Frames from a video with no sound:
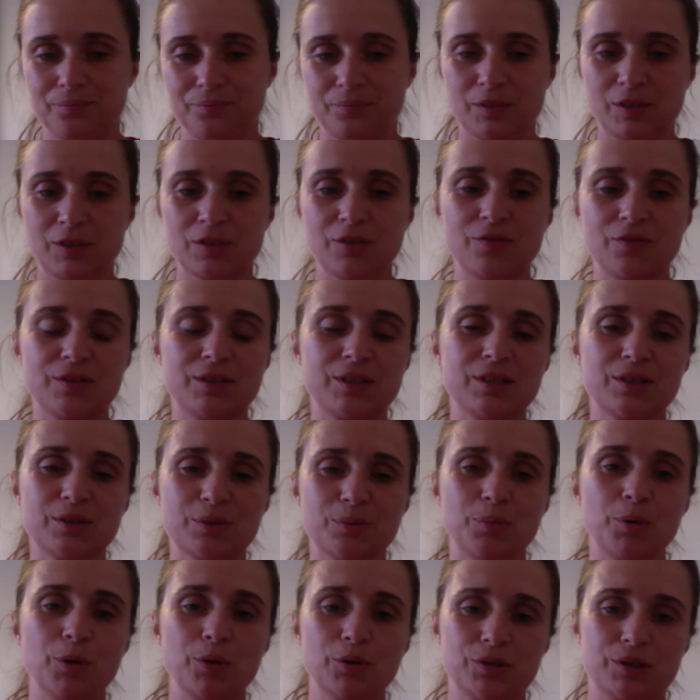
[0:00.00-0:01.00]
So this is a
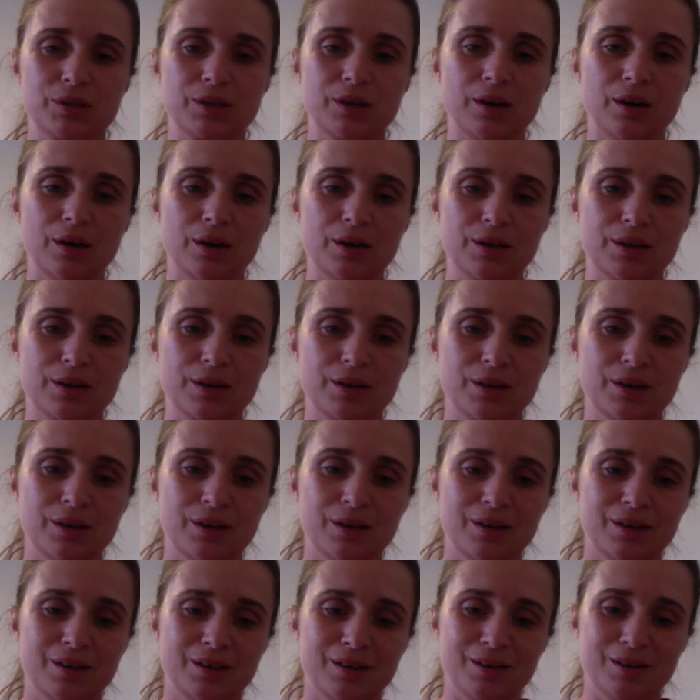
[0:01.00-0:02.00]
postcard
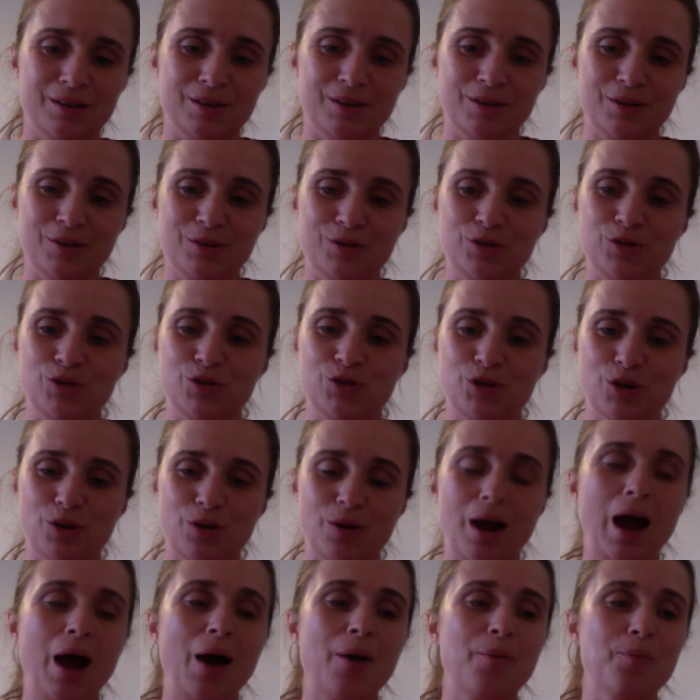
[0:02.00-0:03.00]
to show
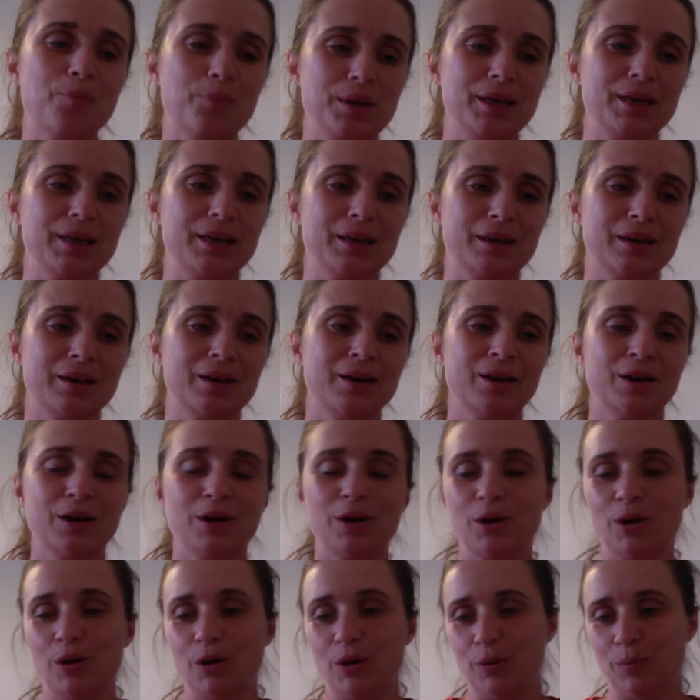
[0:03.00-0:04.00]
how big
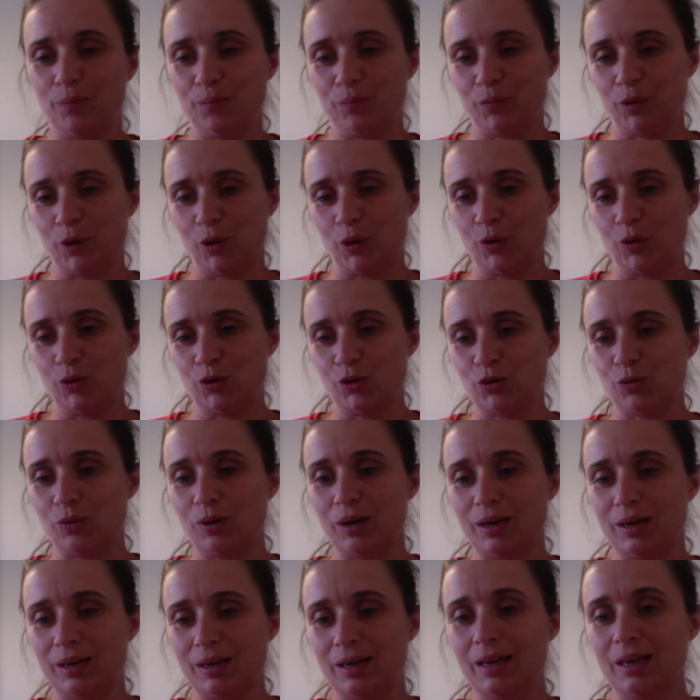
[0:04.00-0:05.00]

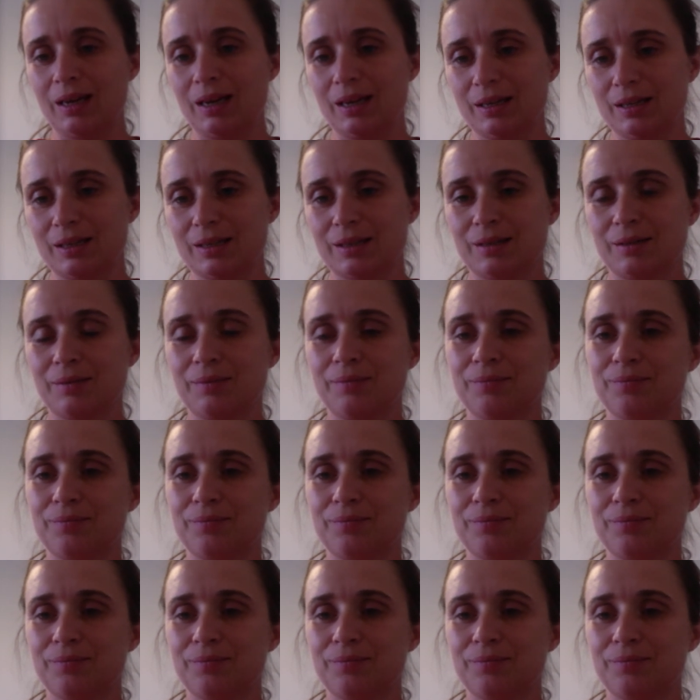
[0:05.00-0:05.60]
Australia is.